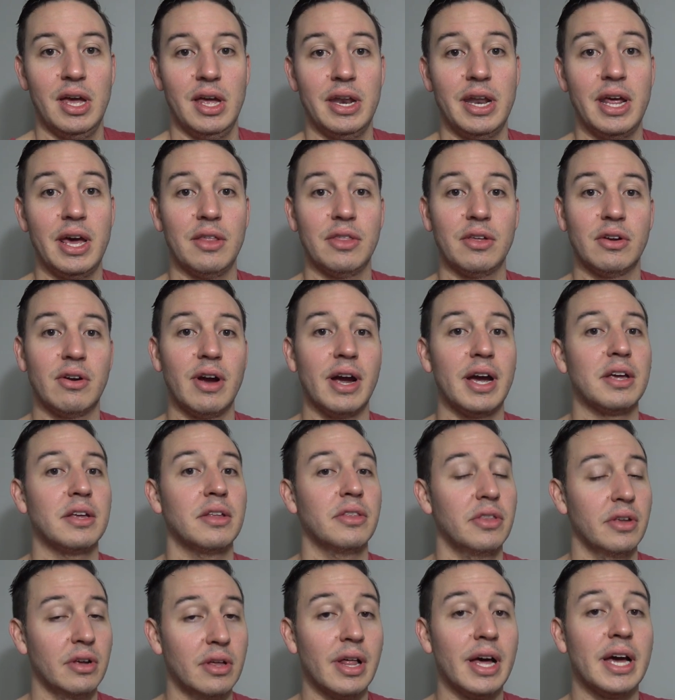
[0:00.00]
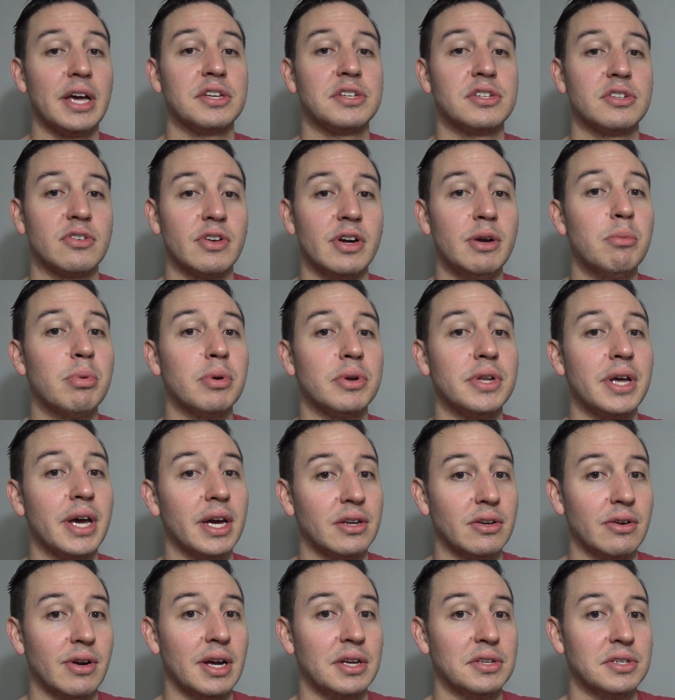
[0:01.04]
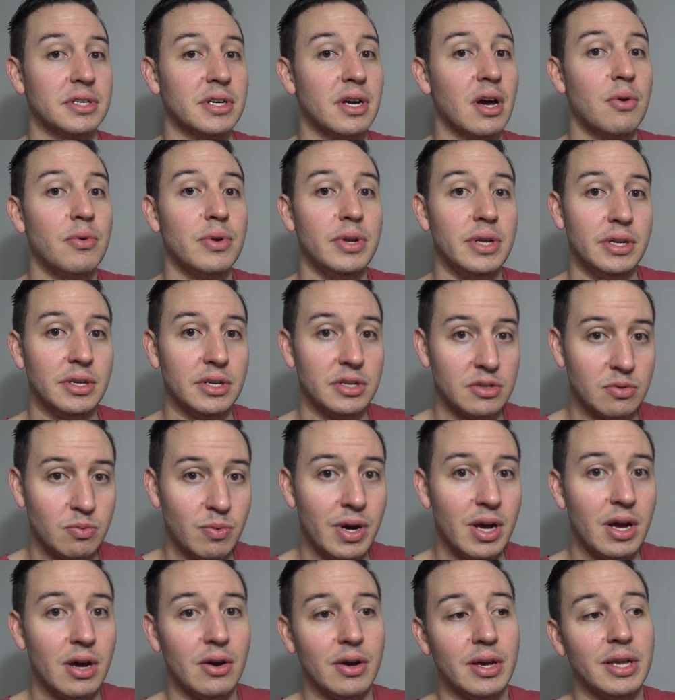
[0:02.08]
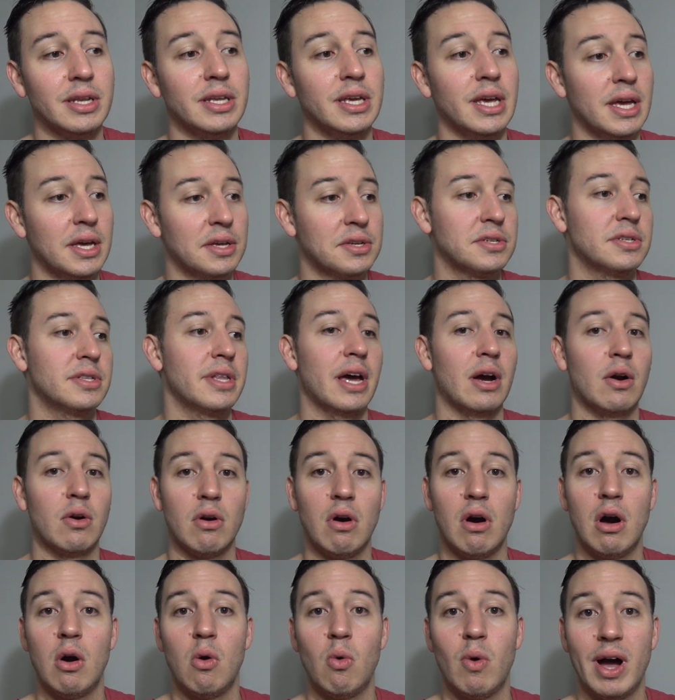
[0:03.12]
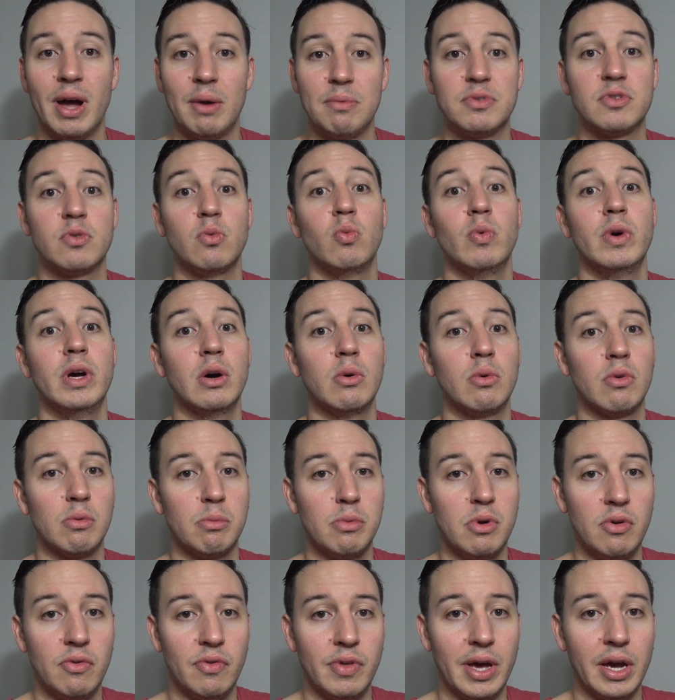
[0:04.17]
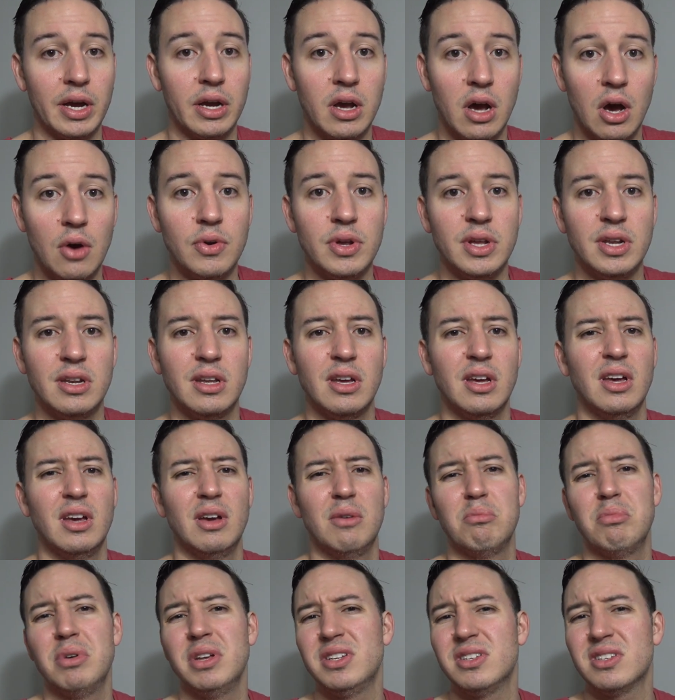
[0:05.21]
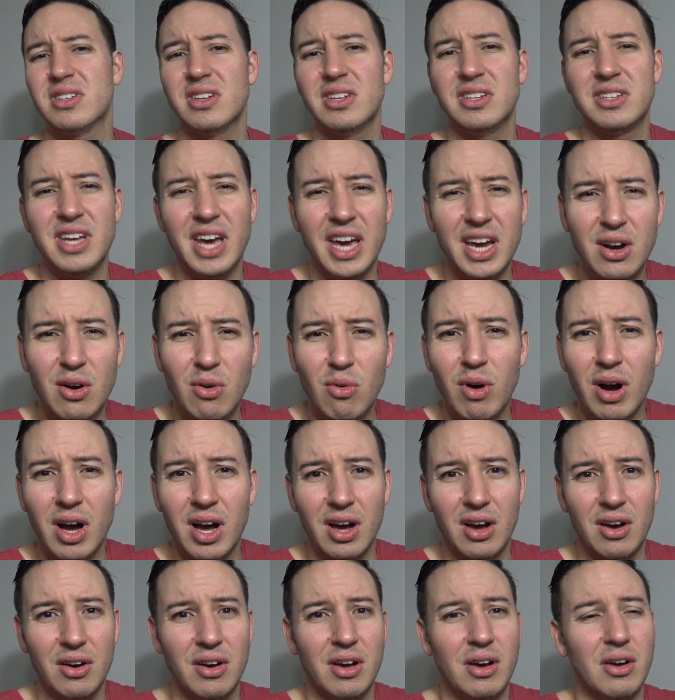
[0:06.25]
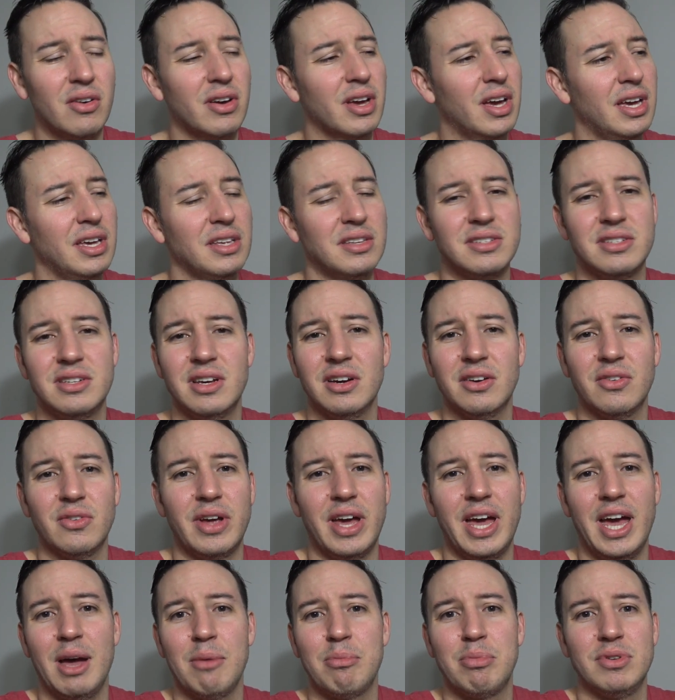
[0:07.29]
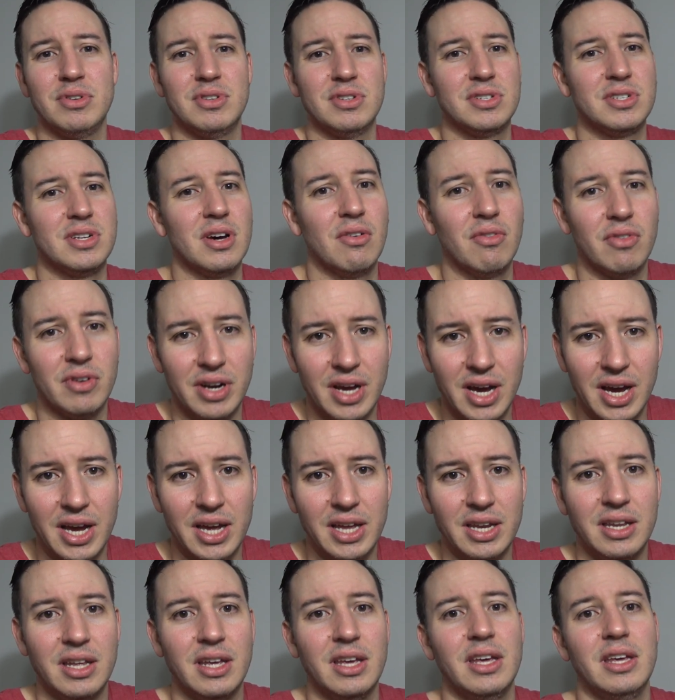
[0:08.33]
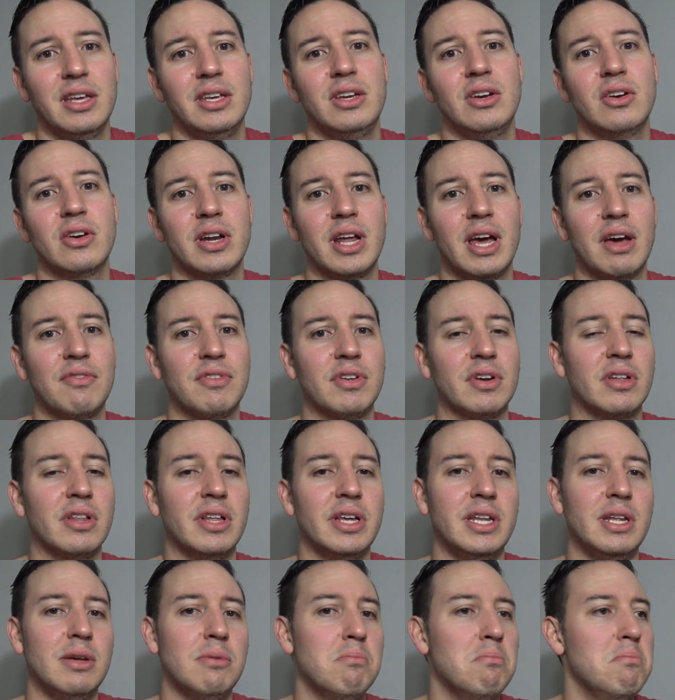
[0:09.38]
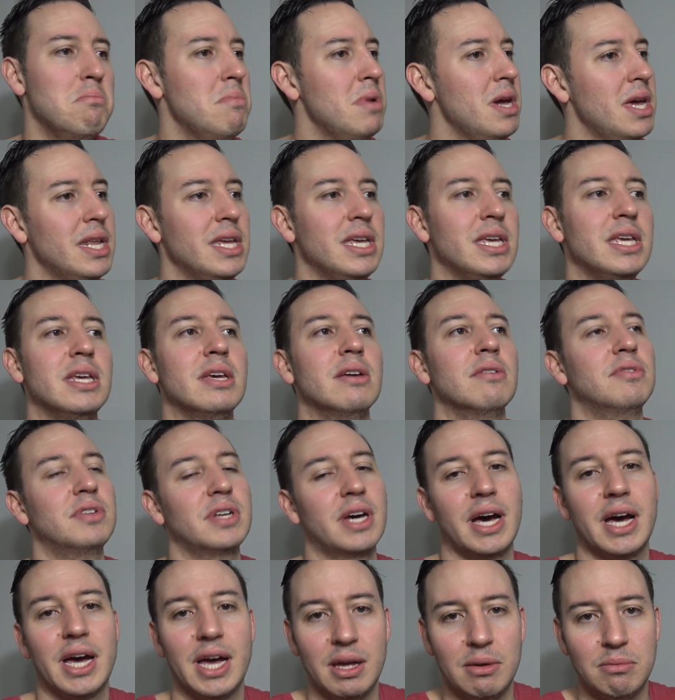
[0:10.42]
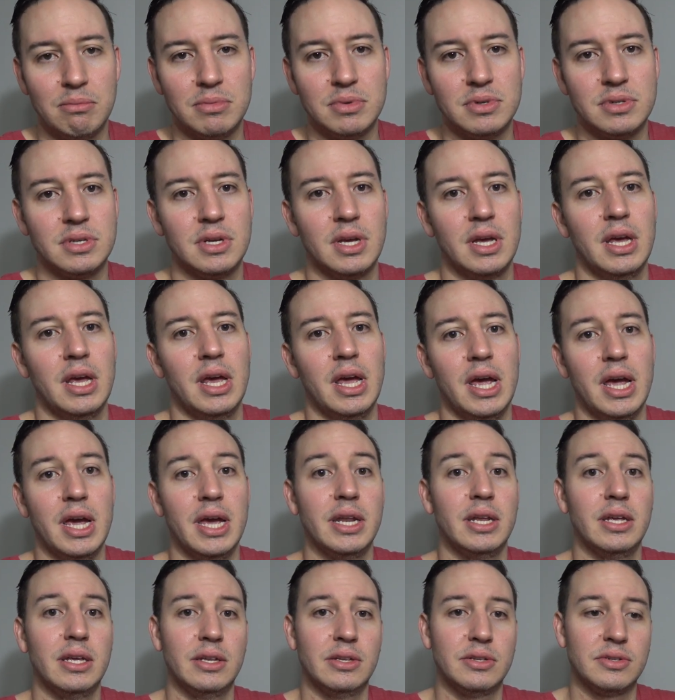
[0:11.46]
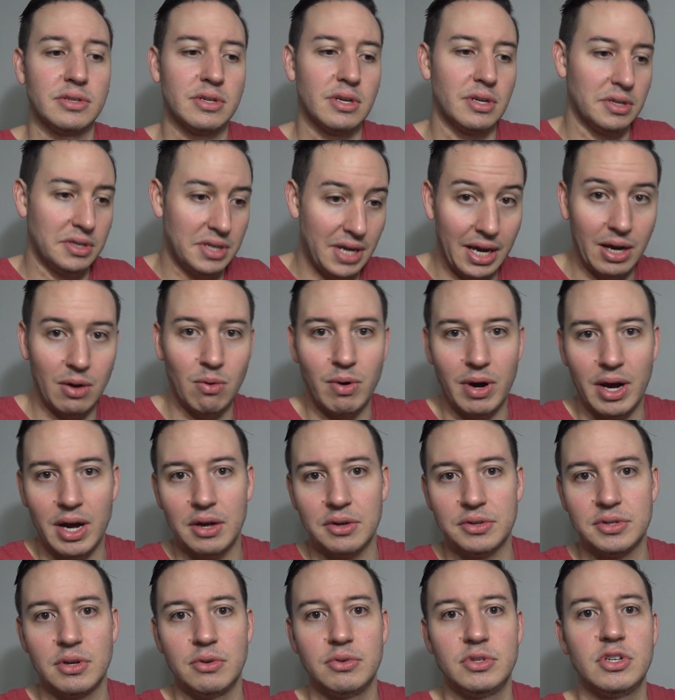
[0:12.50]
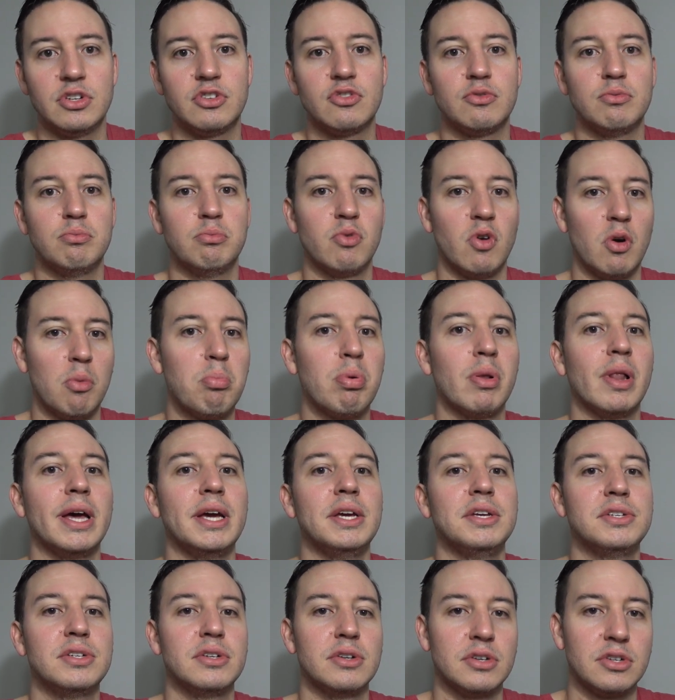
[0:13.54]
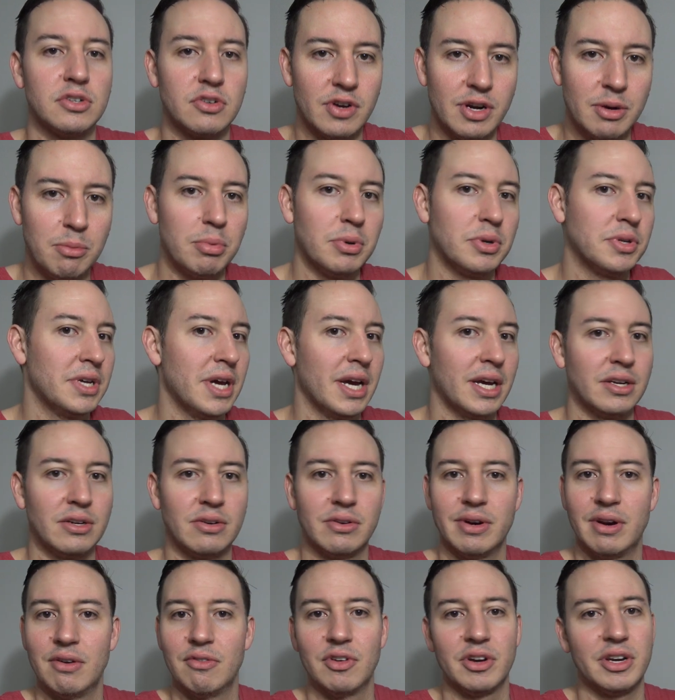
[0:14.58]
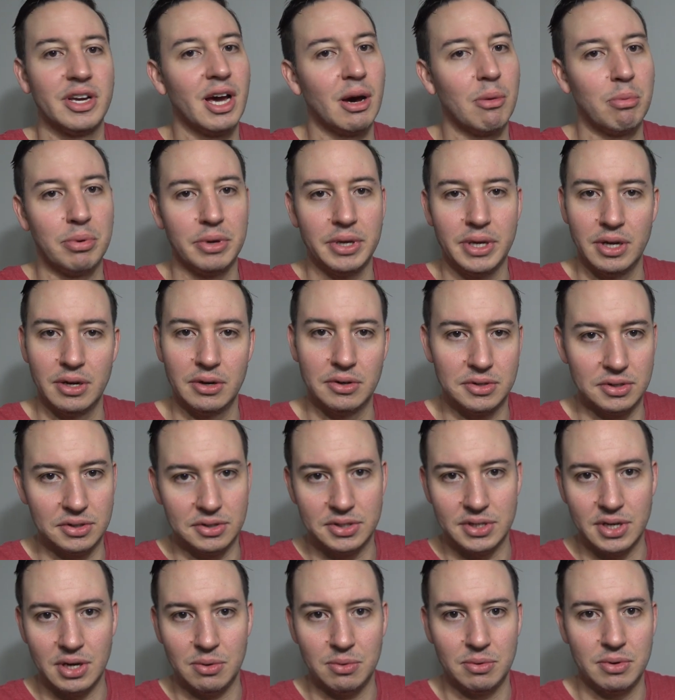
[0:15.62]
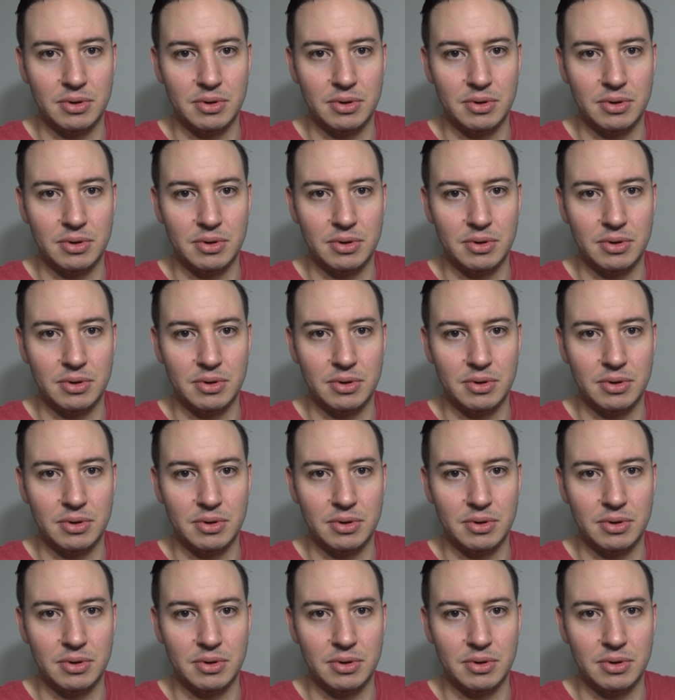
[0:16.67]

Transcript: Now the, gra the glass screen protector has a coating as well, and yes, the alcohol wipes will remove that coating, but it's going to take a while, okay? It's not going to happen just overnight. You're going to have to clean it many of times, and it's going to take a while. So just replace your screen protector every couple of years or so.